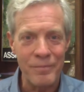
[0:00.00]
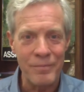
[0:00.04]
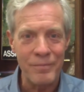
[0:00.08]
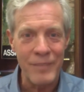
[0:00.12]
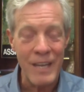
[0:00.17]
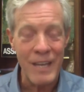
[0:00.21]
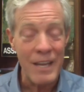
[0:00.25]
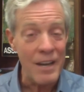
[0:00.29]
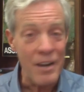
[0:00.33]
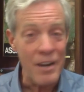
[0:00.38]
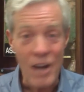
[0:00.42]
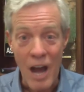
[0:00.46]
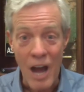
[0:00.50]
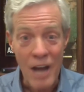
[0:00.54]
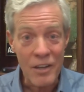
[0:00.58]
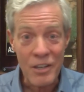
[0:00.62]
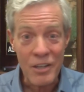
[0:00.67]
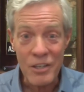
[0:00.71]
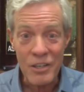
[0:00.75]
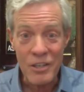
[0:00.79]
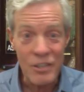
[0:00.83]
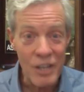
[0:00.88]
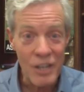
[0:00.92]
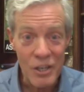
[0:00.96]
Not
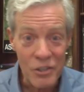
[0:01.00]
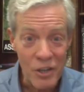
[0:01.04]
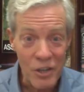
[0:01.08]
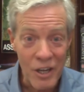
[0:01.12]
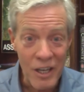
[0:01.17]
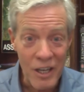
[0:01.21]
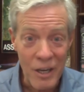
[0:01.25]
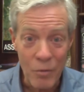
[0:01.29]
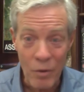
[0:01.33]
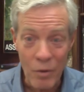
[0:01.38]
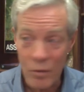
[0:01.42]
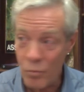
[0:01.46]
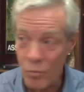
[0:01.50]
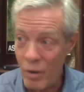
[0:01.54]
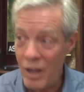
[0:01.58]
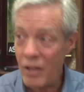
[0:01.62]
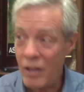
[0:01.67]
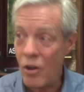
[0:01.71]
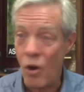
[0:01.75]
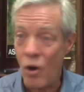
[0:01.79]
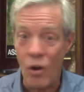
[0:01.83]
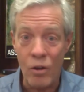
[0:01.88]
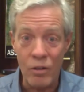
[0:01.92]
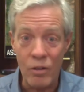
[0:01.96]
conditioning it with, well,
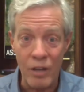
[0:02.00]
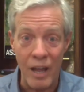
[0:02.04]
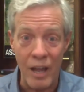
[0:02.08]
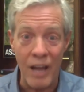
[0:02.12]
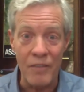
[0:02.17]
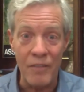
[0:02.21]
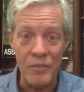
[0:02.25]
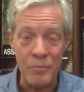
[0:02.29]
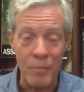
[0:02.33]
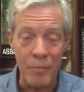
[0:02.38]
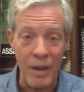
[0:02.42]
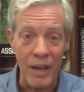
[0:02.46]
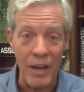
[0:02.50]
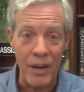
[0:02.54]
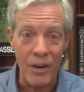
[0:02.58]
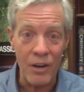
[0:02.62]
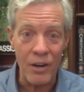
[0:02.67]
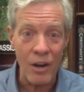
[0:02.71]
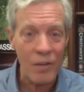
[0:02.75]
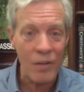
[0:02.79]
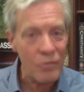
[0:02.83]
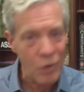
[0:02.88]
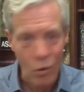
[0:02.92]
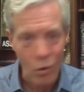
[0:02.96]
all lives matter.
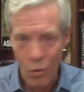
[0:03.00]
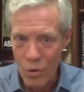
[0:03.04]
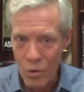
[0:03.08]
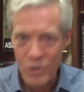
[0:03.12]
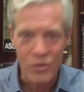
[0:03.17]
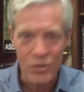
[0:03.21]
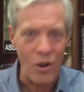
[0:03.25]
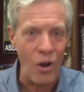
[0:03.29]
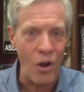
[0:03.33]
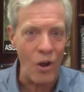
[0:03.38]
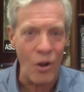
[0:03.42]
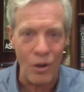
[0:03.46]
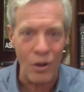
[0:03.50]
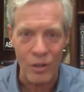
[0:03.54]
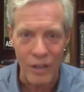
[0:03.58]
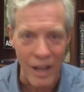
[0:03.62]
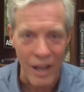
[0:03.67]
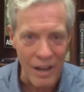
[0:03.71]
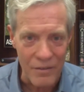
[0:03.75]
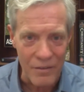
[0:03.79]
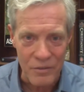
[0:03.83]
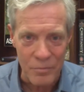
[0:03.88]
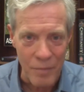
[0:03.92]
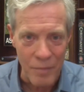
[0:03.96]
Of course, all
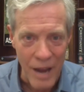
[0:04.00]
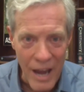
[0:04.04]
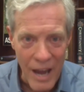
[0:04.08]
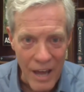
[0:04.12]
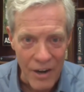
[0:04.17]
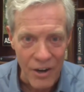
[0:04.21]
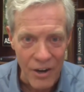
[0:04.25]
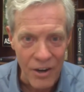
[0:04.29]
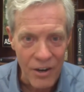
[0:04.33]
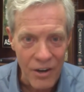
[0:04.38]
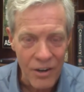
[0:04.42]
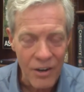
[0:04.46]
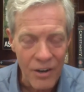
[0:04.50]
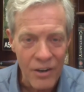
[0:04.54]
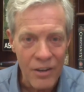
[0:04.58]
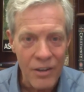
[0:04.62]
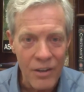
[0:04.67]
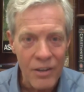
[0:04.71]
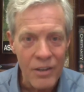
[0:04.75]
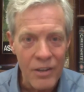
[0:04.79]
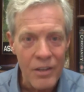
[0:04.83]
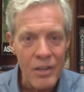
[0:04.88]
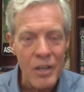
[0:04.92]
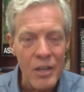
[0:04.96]
lives matter.
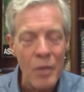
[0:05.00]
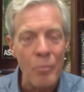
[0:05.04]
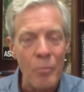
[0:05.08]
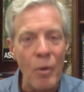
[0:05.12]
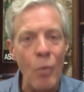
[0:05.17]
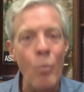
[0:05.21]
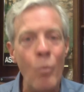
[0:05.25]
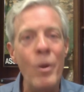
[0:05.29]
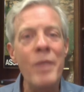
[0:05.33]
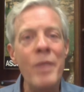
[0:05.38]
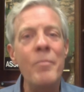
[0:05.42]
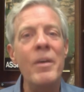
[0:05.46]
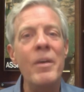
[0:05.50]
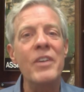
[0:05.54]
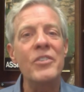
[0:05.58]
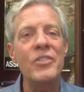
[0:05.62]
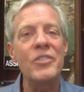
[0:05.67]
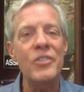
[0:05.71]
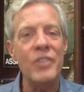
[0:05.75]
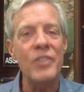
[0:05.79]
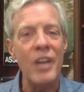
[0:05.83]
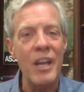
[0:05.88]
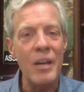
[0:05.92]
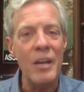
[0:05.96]
But we must
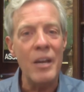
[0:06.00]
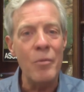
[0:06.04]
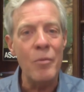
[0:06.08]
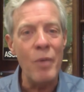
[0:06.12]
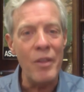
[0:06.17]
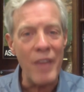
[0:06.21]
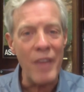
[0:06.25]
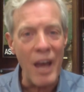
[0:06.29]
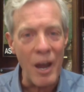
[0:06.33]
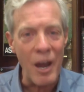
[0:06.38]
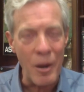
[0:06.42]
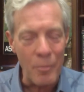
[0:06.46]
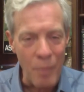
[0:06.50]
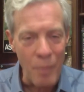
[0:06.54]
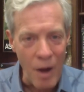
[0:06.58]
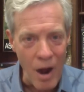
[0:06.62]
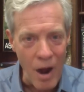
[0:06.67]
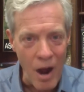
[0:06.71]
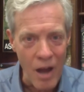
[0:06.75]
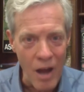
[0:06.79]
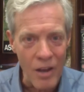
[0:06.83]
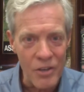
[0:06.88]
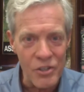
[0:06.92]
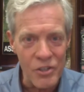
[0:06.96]
say without
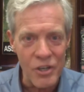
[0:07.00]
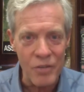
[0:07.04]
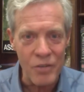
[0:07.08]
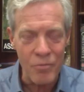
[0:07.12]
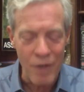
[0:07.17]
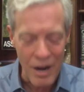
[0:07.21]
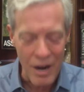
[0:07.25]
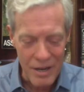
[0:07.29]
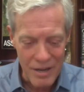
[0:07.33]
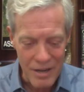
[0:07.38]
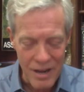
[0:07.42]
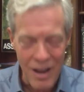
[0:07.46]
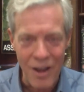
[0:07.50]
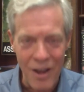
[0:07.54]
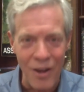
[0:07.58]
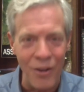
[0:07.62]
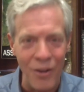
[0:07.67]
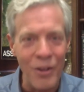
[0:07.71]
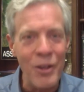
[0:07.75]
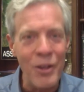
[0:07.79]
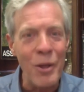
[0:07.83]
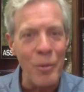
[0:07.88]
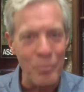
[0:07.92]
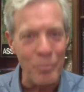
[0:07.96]
apology right now,
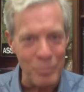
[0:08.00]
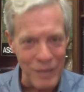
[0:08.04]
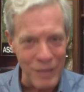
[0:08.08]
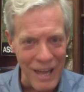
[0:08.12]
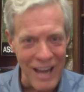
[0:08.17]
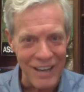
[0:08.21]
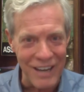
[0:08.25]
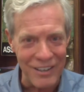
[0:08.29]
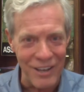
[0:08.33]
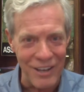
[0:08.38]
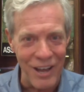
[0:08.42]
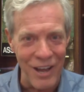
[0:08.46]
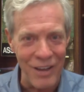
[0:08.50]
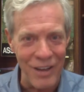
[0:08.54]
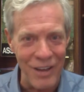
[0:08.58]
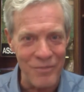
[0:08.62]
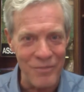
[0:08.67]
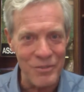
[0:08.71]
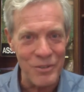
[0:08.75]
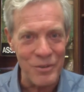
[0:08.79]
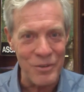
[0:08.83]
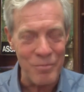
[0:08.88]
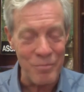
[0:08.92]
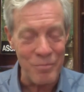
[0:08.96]
Black lives
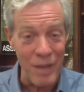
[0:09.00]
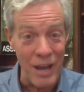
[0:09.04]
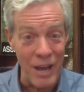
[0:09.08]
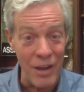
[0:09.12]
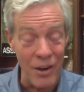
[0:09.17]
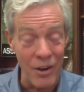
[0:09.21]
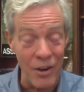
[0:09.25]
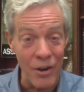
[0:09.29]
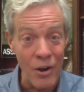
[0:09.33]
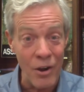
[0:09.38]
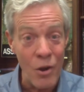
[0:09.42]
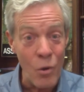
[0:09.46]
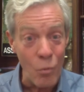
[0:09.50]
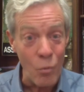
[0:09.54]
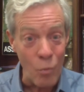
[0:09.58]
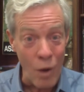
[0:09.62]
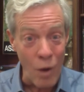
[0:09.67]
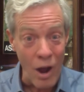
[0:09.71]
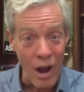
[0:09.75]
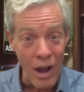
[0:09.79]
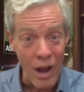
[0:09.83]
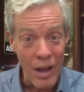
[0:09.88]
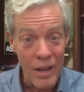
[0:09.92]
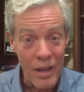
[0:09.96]
matter.
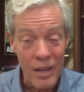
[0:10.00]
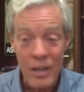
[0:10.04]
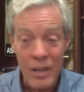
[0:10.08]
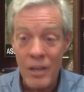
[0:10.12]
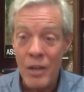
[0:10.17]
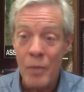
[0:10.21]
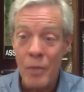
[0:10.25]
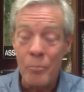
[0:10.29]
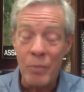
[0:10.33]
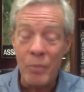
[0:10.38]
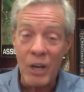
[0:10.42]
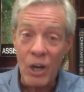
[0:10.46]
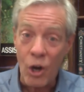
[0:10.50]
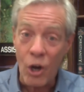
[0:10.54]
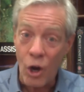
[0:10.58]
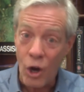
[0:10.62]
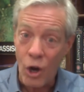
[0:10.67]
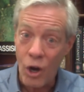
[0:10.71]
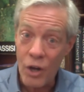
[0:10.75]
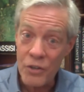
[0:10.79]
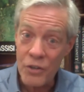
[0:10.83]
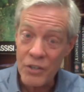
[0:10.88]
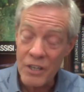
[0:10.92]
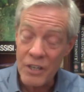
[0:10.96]
Why?
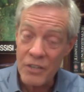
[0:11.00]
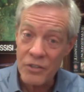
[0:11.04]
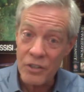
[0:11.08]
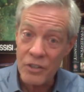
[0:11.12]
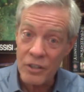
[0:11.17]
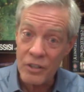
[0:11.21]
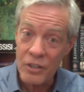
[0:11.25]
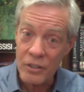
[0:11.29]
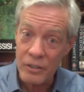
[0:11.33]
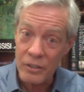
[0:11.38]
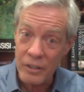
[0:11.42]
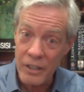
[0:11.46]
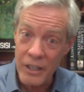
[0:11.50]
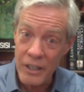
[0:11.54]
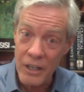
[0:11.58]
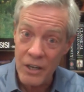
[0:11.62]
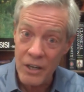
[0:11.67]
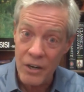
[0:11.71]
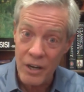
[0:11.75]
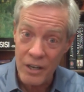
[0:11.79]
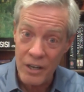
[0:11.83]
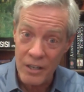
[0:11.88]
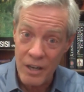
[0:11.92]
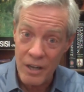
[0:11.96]
Because it's clear
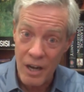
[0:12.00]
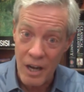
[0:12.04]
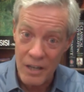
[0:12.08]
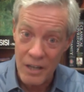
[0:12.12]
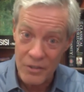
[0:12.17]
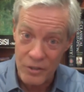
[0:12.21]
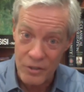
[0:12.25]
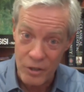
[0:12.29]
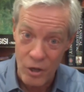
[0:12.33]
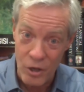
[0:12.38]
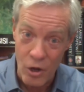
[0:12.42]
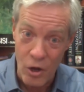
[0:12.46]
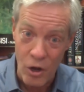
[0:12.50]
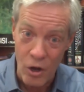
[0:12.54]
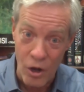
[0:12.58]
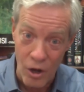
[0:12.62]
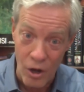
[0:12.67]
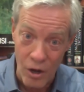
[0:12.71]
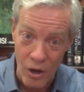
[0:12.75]
in God's law.